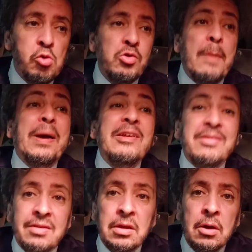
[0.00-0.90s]

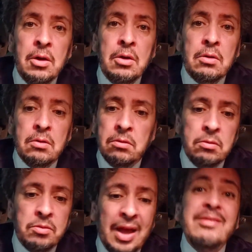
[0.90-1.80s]
Very inventive.
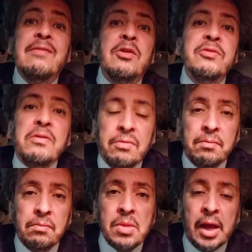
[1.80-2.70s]
All right. So
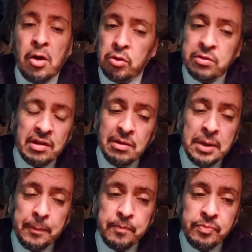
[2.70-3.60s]
that's good. They
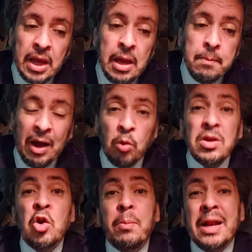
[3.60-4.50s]
clearly lack a
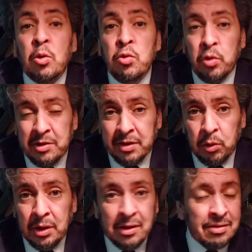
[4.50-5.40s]
safety culture.
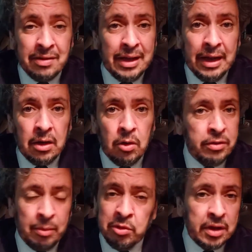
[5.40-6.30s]
Regarding safety,
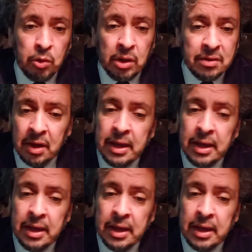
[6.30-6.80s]
they only have one